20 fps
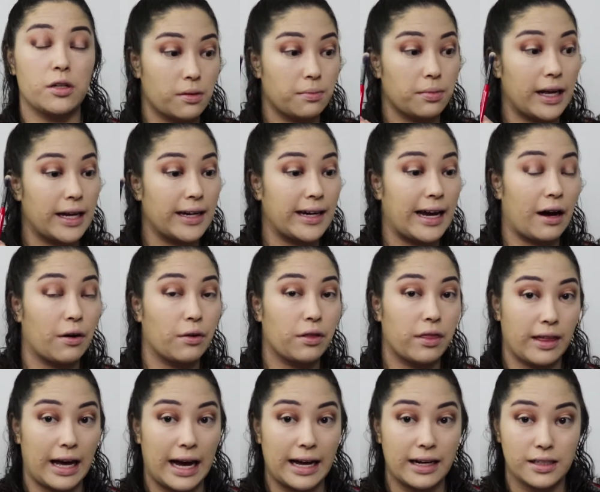to blend
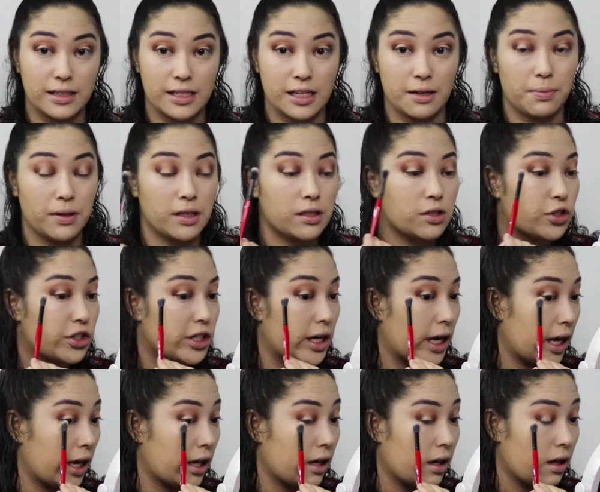out that deepest
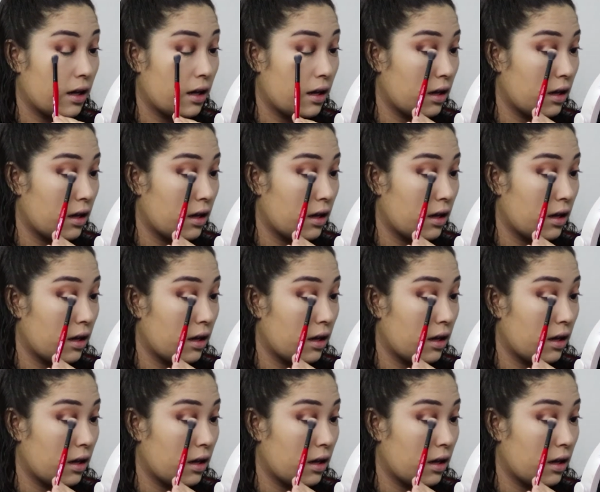shade.